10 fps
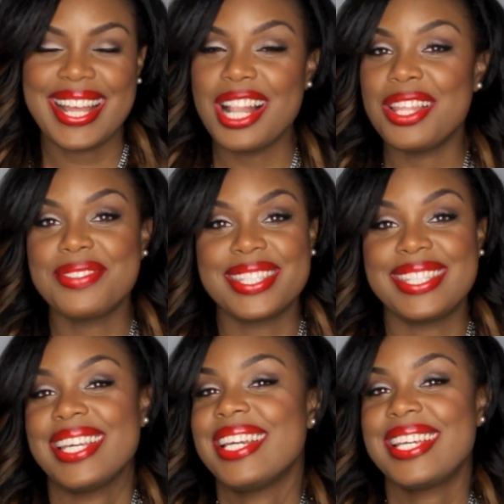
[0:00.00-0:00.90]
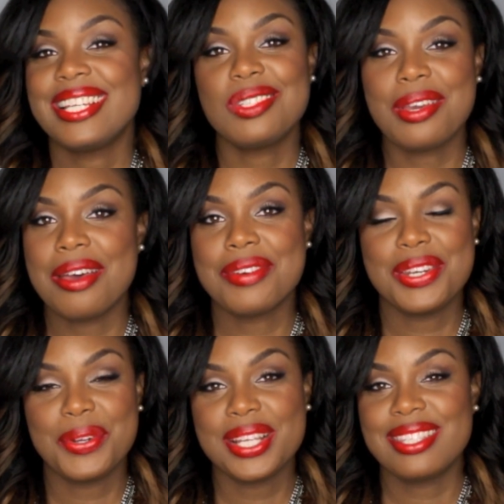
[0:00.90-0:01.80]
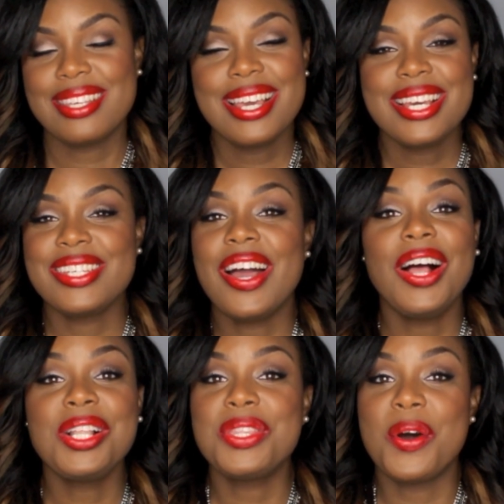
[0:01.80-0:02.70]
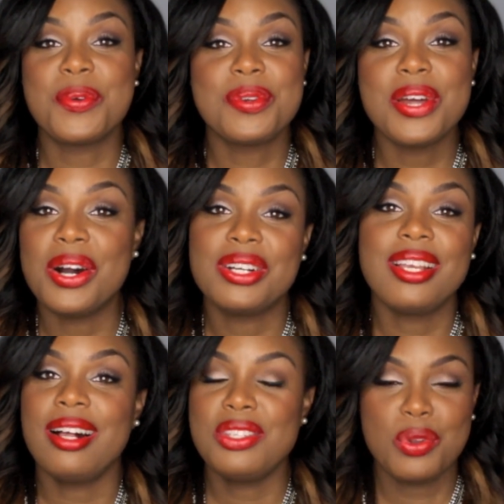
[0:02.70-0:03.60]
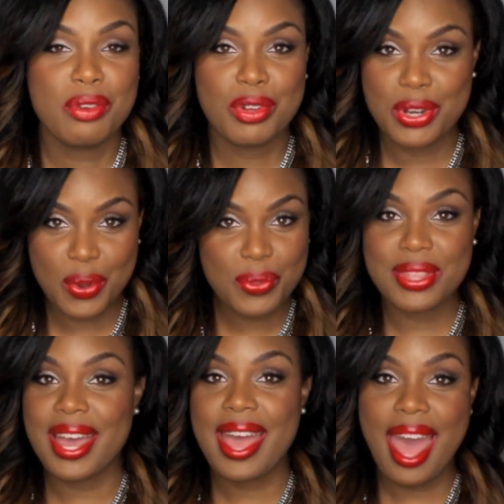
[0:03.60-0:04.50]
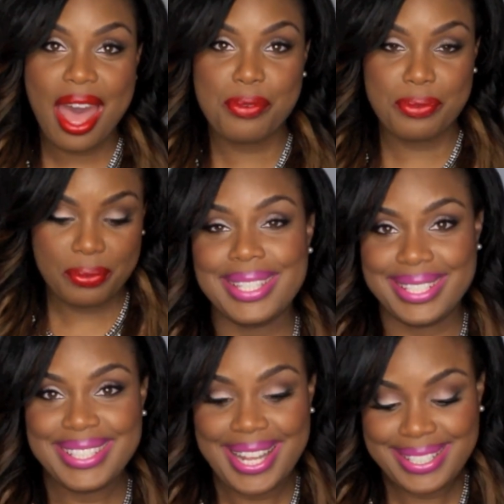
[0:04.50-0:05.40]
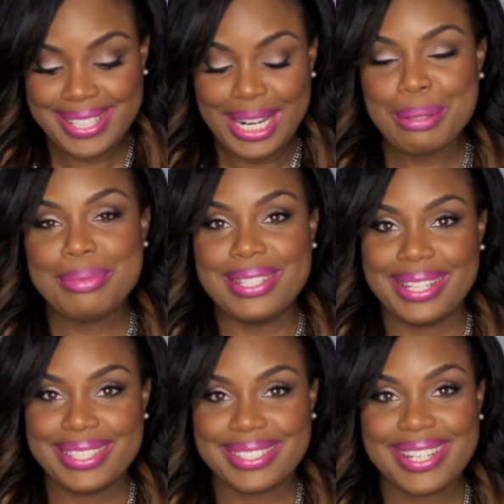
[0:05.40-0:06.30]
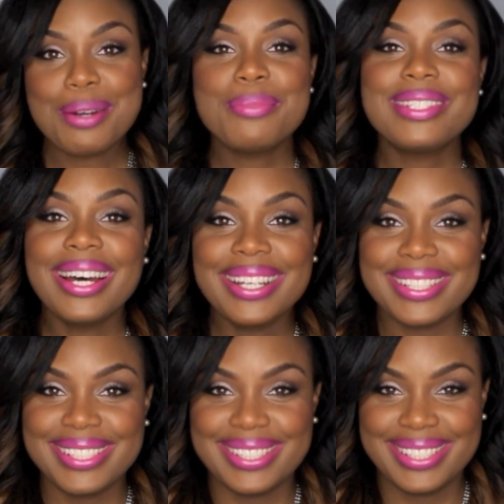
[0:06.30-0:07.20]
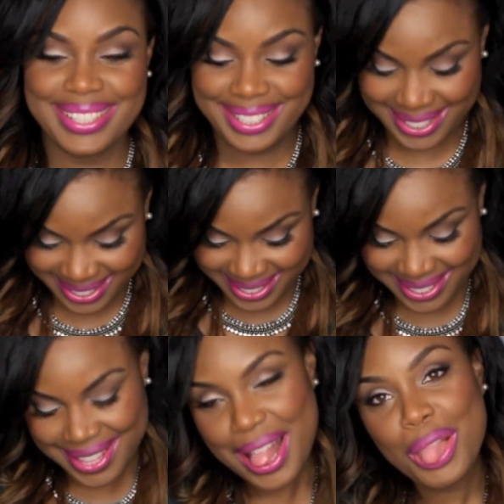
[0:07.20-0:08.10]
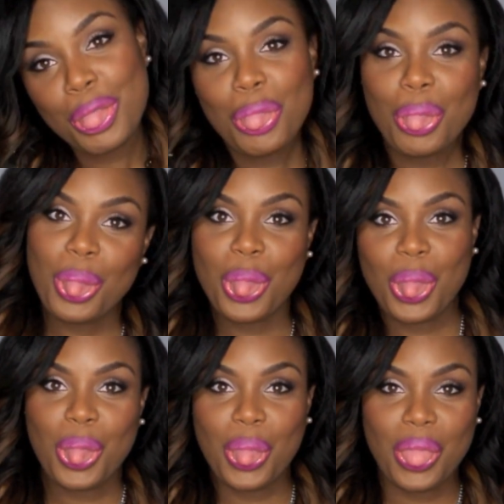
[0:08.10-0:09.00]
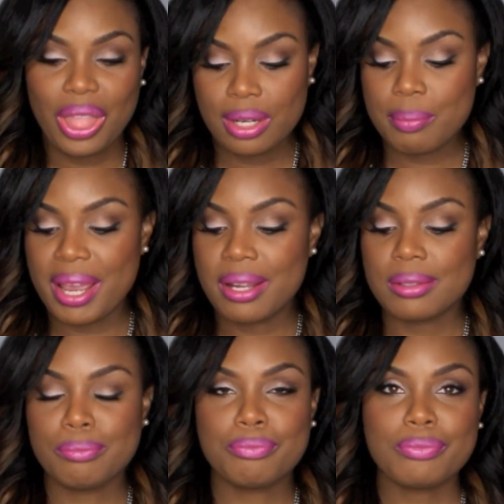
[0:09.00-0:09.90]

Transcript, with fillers: I love to say it in case you haven't noticed. Y'all don't know, y'all don't even know the half. Th that's it, I'm done, I'm done. mm, goodbye.